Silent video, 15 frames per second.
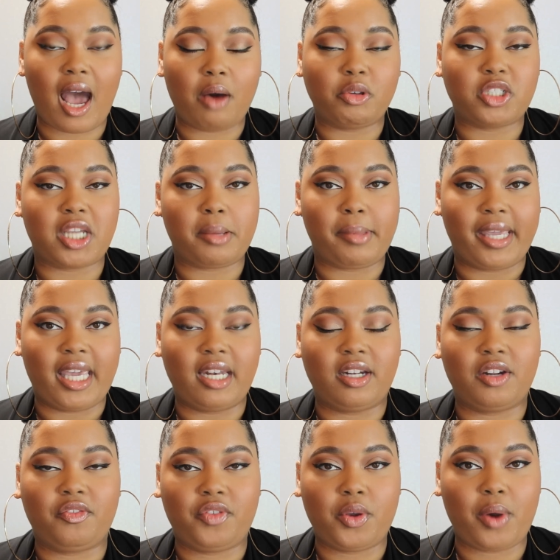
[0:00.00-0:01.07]
I will check back in
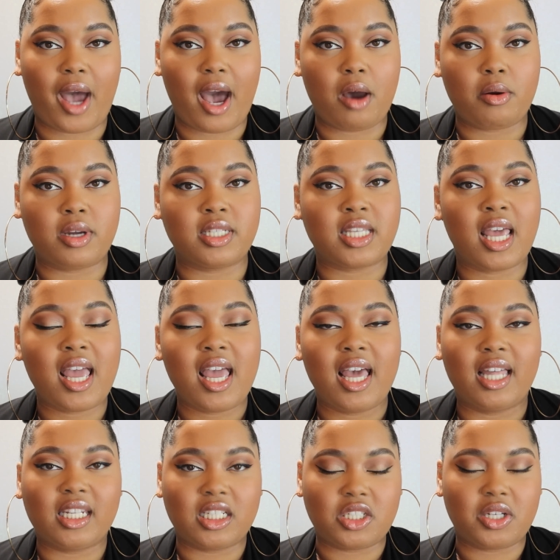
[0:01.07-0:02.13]
in a few hours
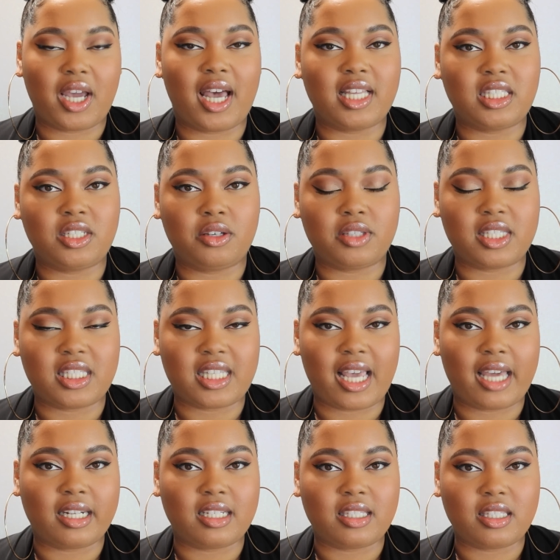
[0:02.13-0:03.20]
and let you guys know the
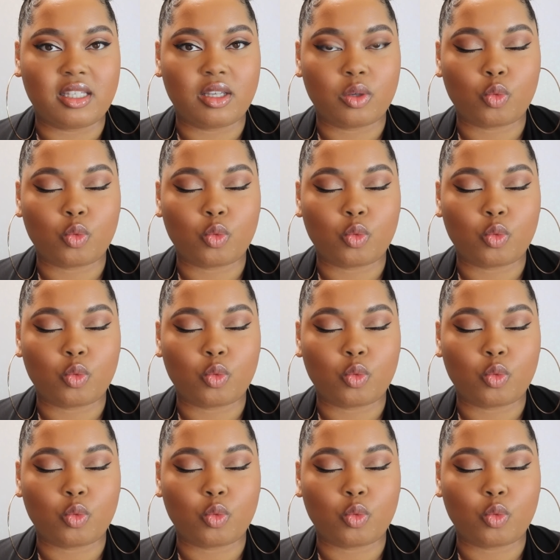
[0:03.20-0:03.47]
status.